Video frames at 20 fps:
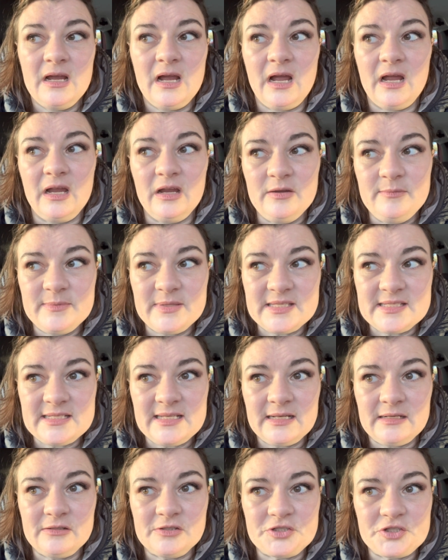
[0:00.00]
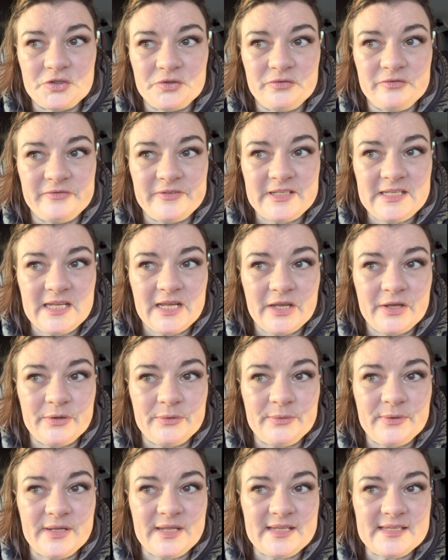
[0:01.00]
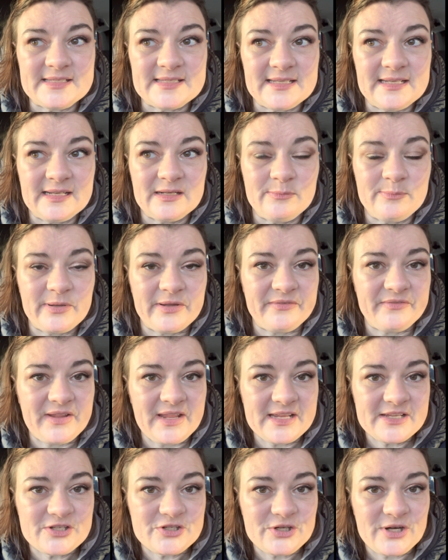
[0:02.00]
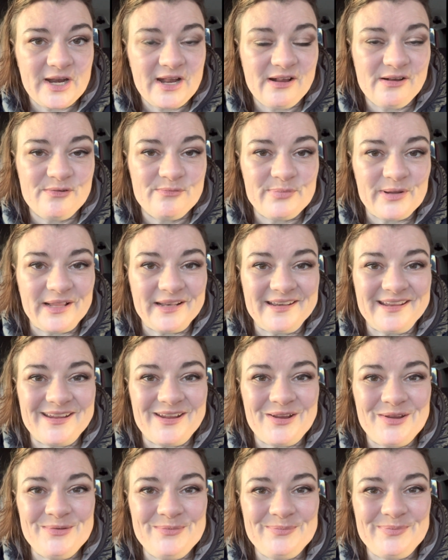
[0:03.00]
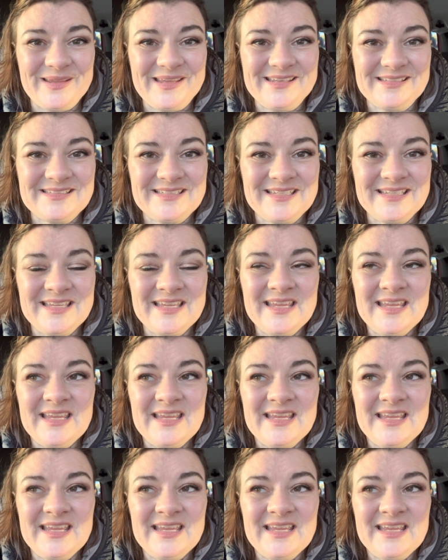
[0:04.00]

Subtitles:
I hope this little short video is a little bit of extra help, and I hope it